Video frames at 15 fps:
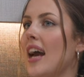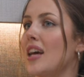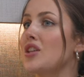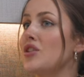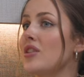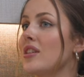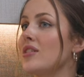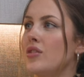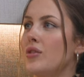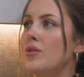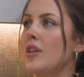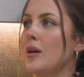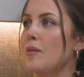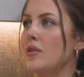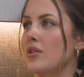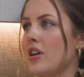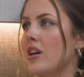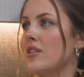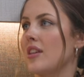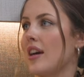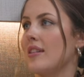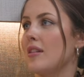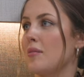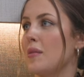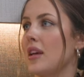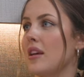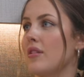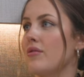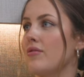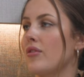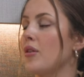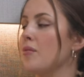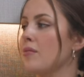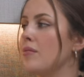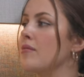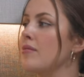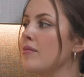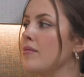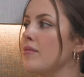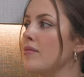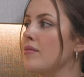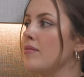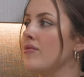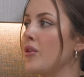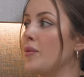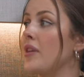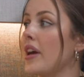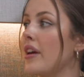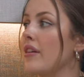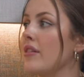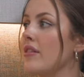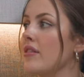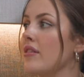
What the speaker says: actually two labels contacted me from there.